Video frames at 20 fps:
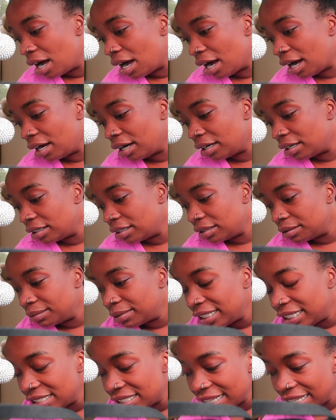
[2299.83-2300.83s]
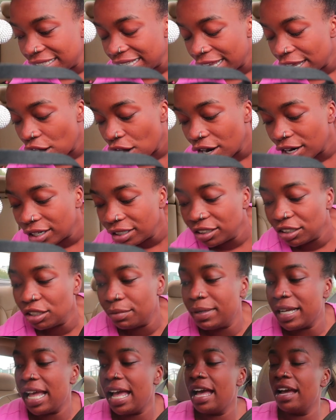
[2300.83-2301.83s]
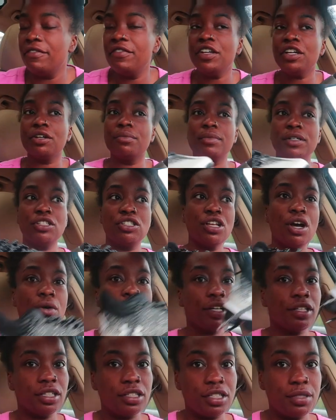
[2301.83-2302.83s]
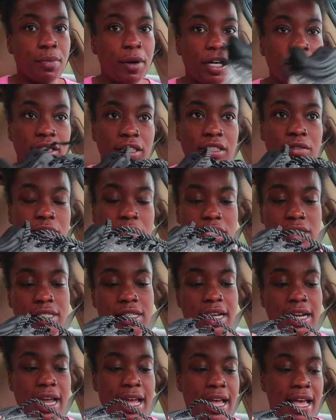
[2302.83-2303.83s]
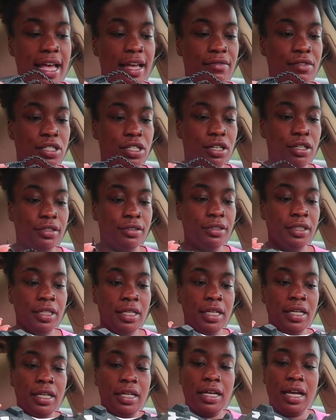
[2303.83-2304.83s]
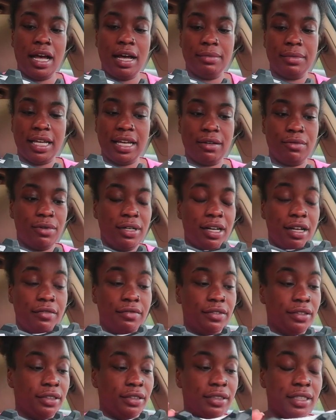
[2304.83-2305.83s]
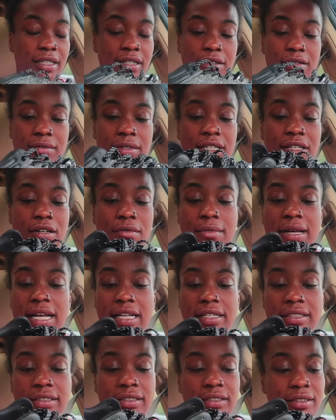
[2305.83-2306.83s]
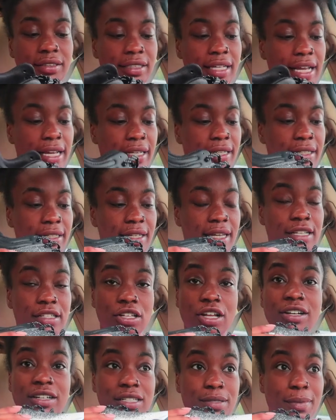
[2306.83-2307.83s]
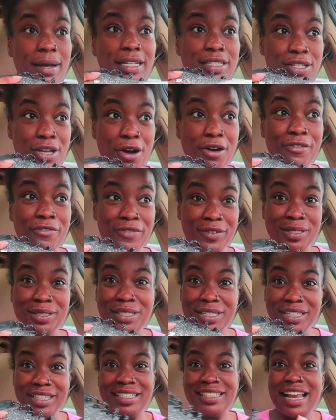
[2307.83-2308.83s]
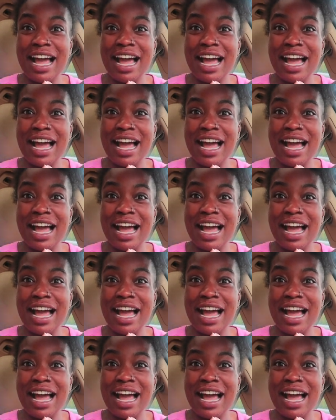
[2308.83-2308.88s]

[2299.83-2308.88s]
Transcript: Um, he said they are a little bit heavier, but so are the sparkly ones that I have. So I'm like, whatever, it don't it don't matter, like as long as my toe feels good.